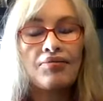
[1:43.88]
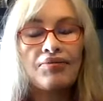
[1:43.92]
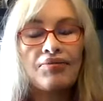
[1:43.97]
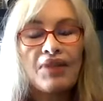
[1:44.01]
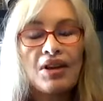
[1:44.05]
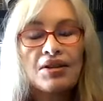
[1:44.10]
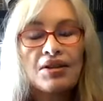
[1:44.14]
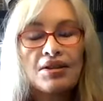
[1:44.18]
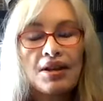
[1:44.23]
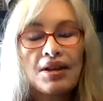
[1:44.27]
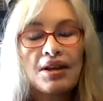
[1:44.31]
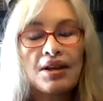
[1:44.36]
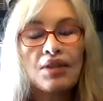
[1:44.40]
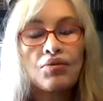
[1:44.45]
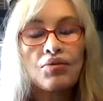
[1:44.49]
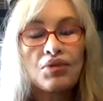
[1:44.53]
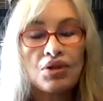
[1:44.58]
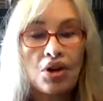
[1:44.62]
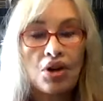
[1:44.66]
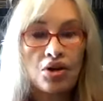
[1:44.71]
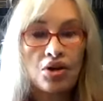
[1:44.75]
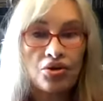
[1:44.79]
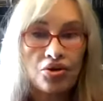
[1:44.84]
studied with
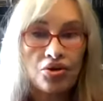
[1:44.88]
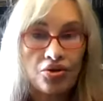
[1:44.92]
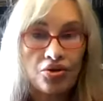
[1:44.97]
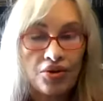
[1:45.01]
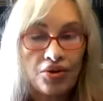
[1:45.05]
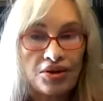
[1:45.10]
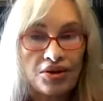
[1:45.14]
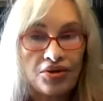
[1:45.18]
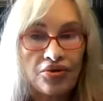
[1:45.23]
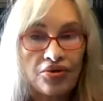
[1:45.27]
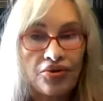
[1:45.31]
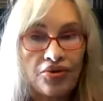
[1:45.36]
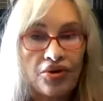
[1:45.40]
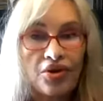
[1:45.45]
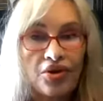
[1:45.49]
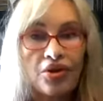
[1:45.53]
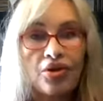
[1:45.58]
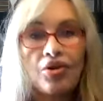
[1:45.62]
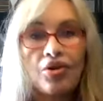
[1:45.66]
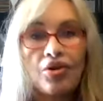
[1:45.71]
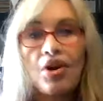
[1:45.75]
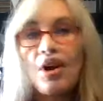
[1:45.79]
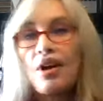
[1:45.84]
Dr.
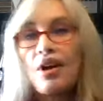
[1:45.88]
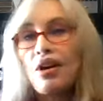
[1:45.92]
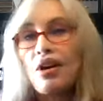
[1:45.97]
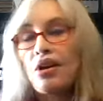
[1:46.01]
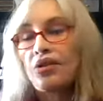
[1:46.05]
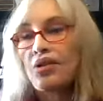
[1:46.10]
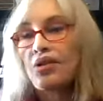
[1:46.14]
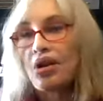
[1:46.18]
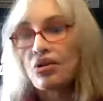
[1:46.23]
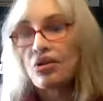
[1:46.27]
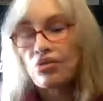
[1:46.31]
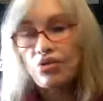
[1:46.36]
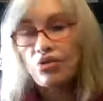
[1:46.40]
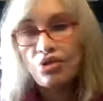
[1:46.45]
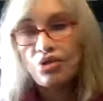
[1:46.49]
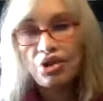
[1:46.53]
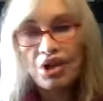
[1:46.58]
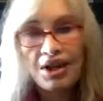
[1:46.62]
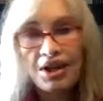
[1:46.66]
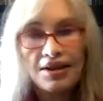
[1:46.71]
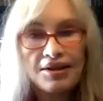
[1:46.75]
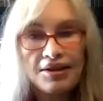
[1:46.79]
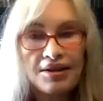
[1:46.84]
Christopher, Dr.
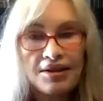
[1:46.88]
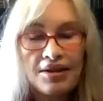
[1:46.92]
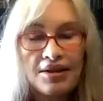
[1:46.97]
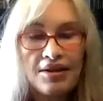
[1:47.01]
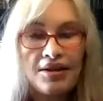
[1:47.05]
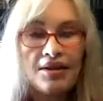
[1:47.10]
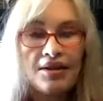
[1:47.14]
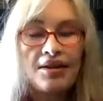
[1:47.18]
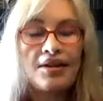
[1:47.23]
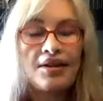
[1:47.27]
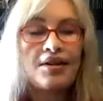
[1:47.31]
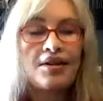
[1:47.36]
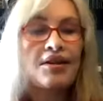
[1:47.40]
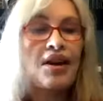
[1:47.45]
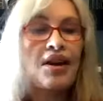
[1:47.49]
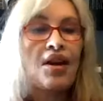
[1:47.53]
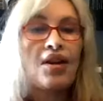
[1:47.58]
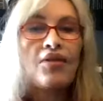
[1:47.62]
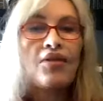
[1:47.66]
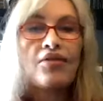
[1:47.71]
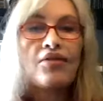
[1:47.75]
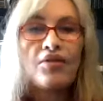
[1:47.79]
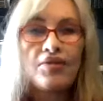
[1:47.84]
Jensen, and
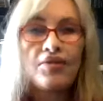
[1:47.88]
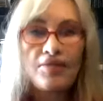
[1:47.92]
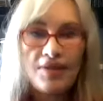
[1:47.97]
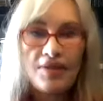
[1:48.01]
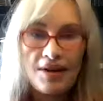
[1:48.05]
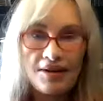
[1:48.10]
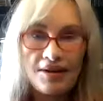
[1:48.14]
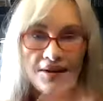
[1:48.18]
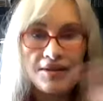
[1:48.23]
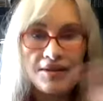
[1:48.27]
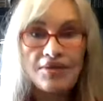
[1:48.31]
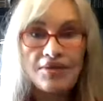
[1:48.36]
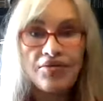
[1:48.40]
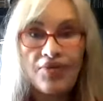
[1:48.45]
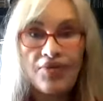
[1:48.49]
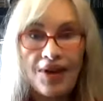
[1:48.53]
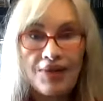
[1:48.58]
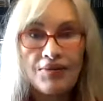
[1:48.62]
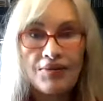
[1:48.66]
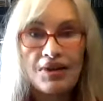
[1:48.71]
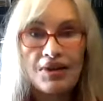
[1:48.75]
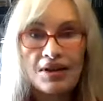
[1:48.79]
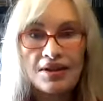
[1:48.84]
these
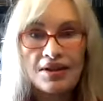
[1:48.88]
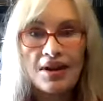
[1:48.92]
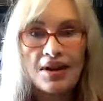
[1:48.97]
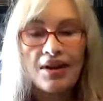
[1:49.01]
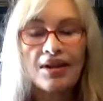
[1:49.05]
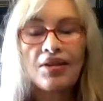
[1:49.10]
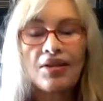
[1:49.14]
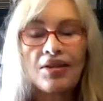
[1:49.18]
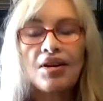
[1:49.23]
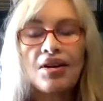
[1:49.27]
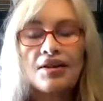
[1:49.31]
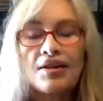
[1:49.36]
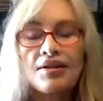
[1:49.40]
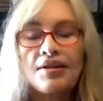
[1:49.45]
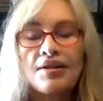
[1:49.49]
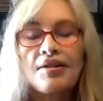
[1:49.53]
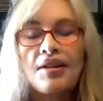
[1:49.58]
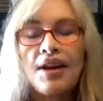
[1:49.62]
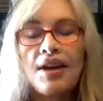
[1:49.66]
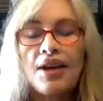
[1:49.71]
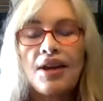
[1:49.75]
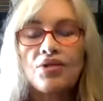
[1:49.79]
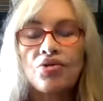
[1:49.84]
famous icons in the
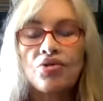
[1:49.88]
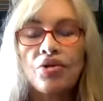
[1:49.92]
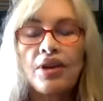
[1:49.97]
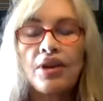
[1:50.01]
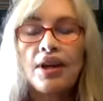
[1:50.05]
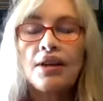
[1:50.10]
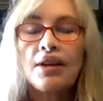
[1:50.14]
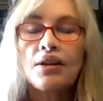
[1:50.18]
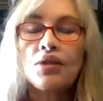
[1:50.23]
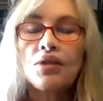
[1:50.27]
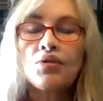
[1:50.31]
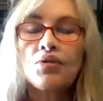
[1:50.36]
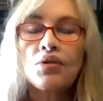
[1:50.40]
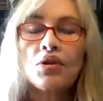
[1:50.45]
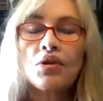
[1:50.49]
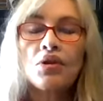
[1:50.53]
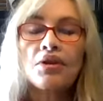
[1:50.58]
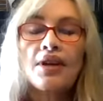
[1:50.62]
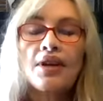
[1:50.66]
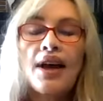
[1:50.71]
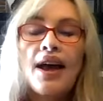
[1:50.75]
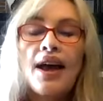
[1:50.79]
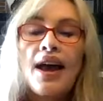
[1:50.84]
natural healing world,
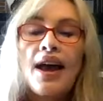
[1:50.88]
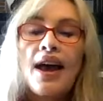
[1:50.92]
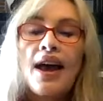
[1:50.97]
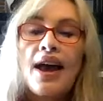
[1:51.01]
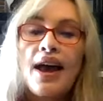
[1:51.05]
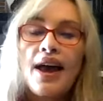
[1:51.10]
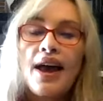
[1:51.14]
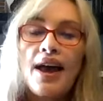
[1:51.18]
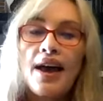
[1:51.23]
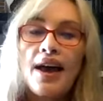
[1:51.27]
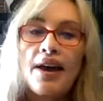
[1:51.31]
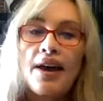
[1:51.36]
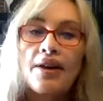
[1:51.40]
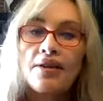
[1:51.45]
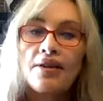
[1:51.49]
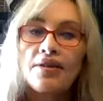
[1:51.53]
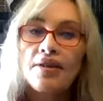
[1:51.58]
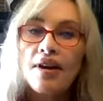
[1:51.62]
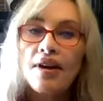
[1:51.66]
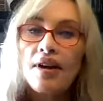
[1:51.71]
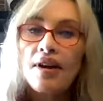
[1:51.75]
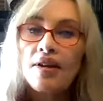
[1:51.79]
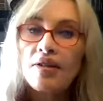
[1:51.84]
and
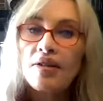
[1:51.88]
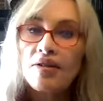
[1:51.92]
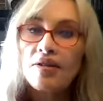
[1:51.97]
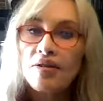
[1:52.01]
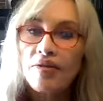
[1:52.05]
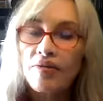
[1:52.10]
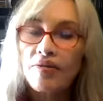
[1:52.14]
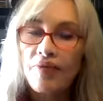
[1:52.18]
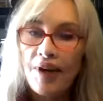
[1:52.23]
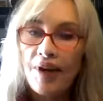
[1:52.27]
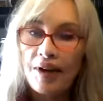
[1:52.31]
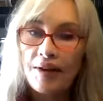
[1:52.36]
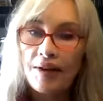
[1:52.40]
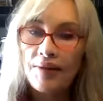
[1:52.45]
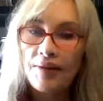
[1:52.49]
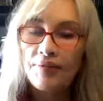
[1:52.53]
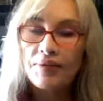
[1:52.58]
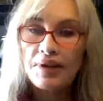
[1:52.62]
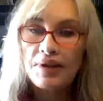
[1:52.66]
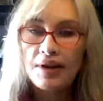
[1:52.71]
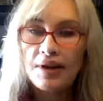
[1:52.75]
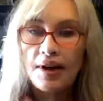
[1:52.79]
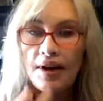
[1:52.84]

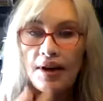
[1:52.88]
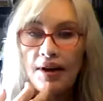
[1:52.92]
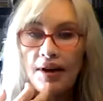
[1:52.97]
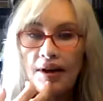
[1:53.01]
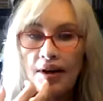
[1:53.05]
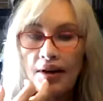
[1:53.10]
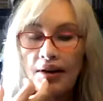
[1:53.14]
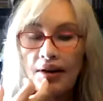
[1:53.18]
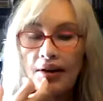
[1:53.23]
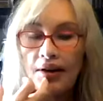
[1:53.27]
developed an